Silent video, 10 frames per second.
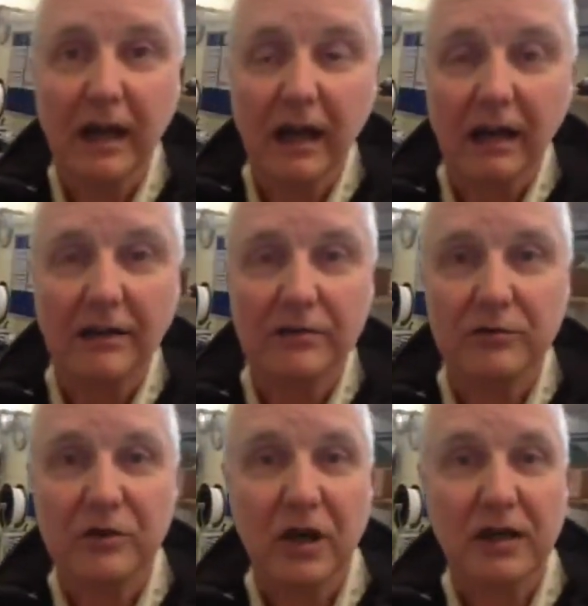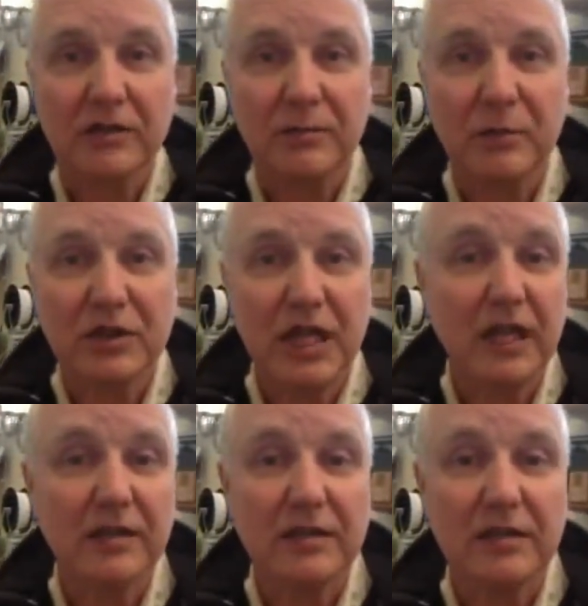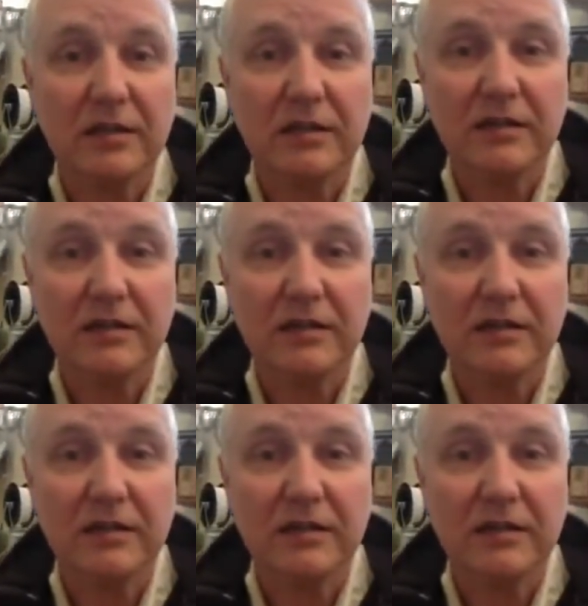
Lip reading: and you try to protect